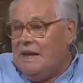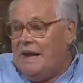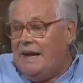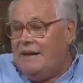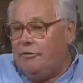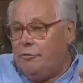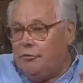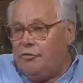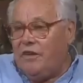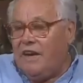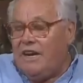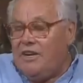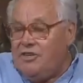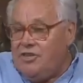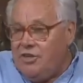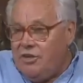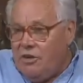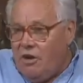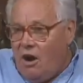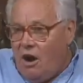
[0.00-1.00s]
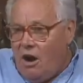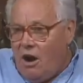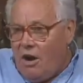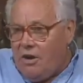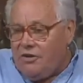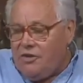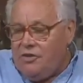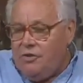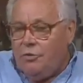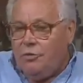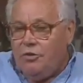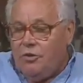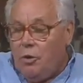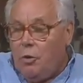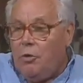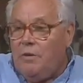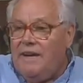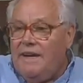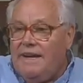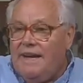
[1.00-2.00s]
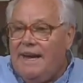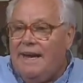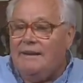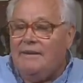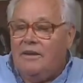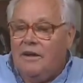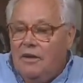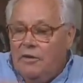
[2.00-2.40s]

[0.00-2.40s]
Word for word: And those ration cards you could only get